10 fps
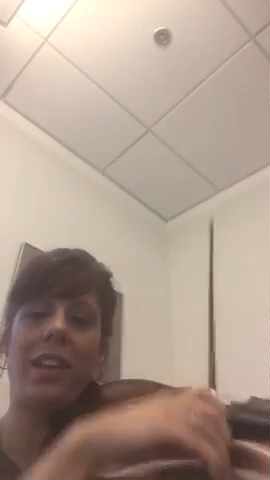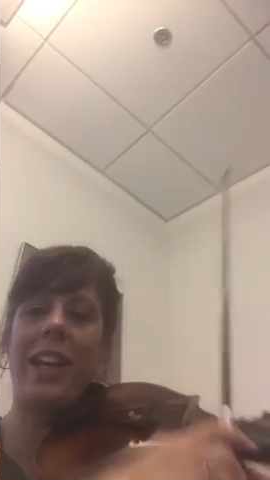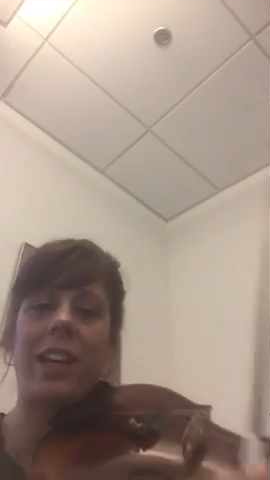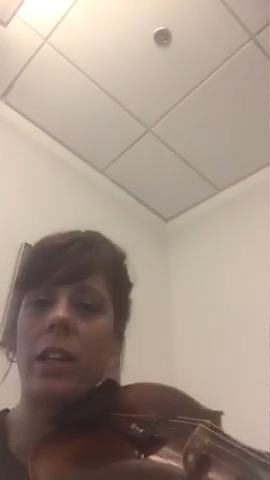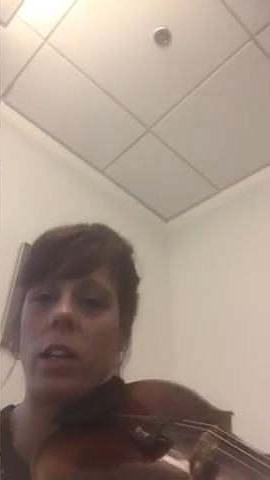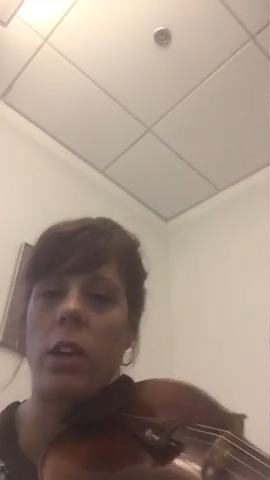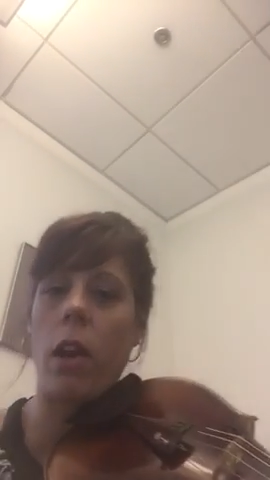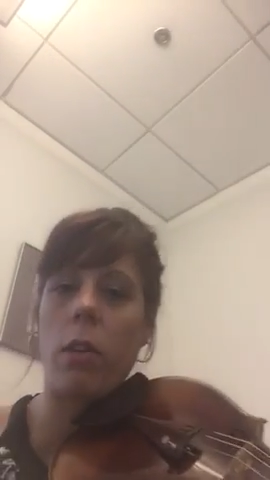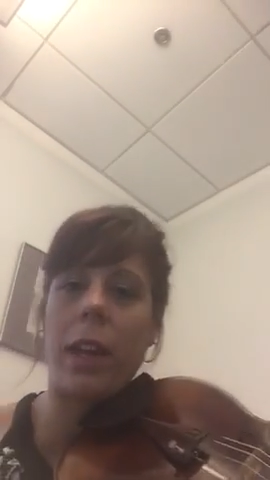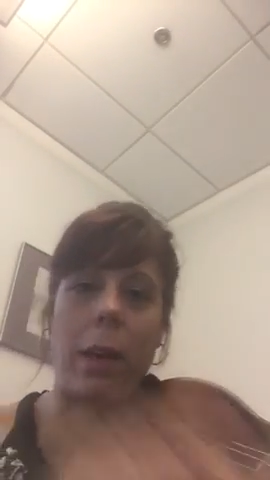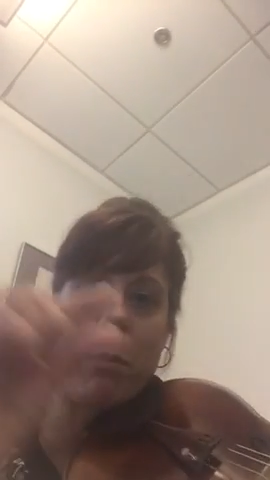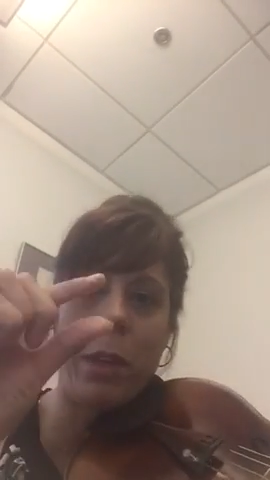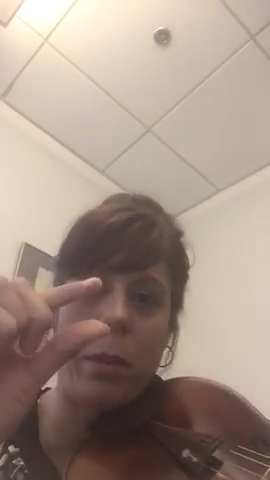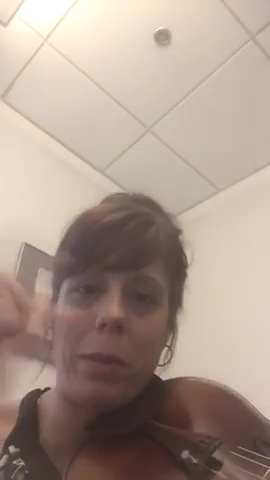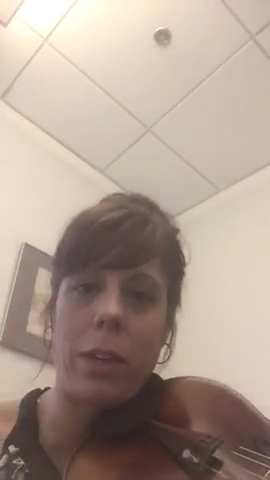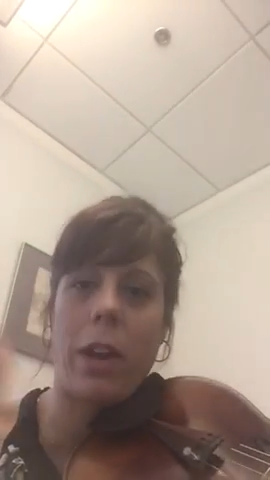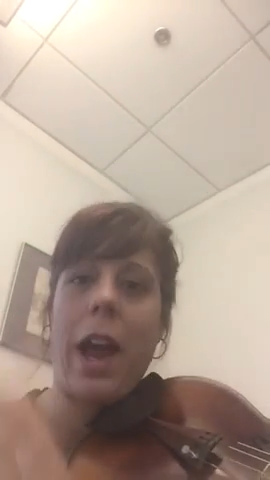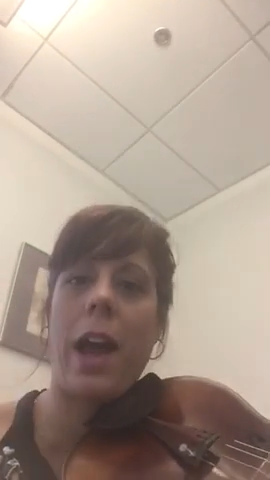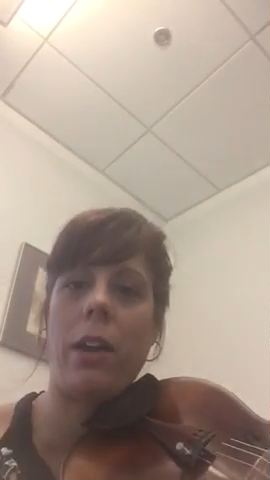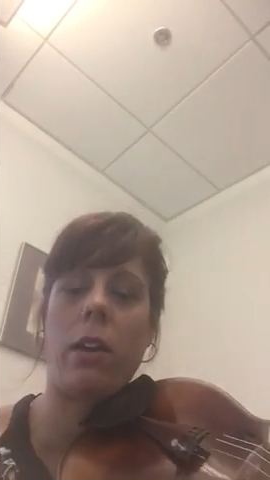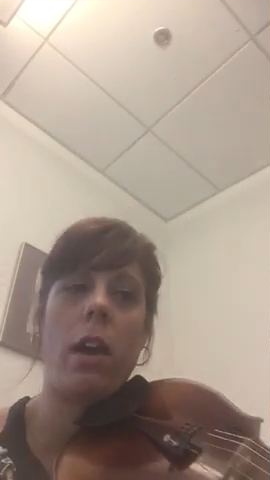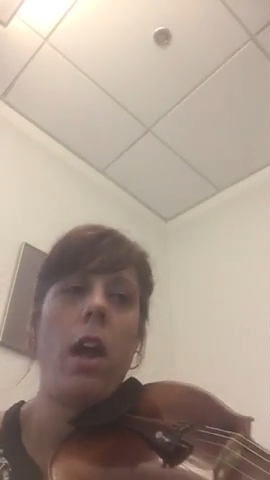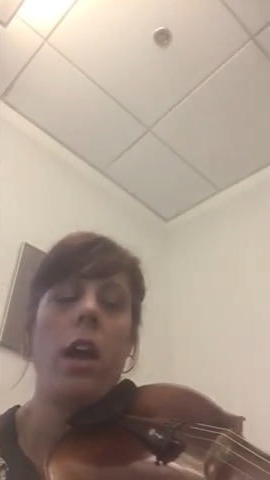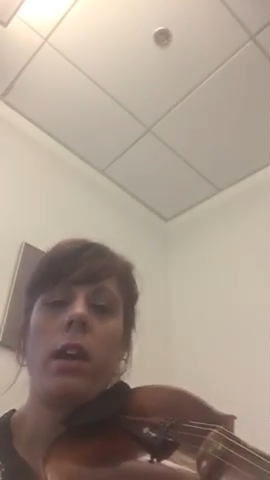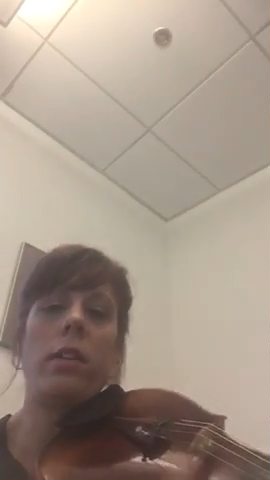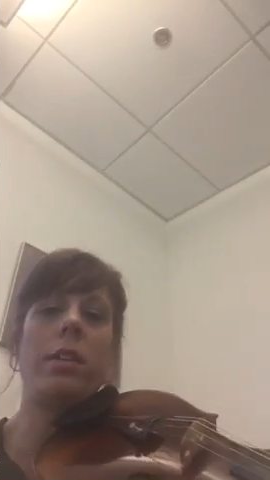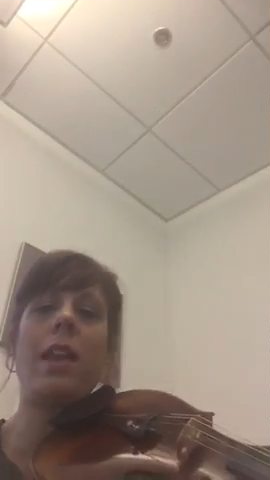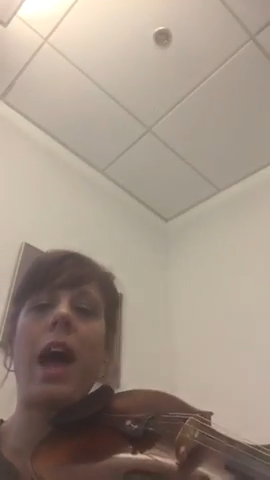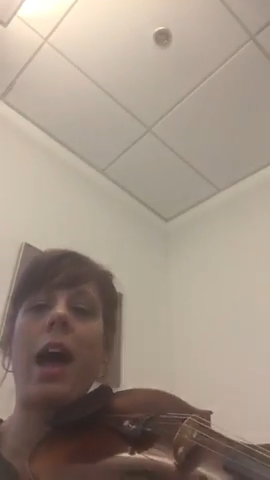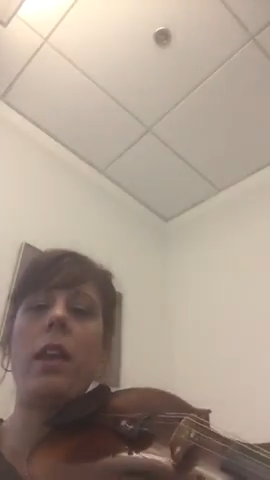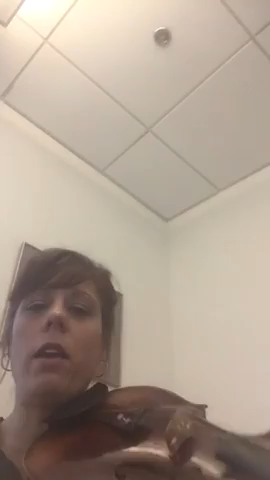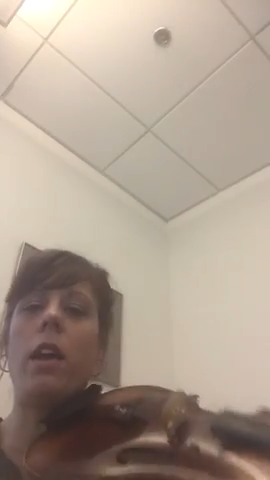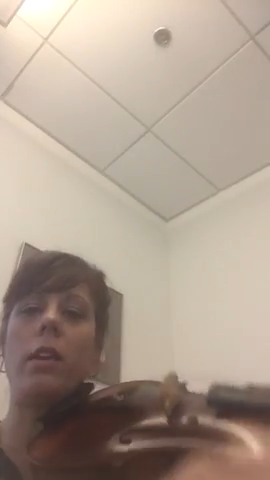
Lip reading: like, you know, like a millimeter higher. It's not,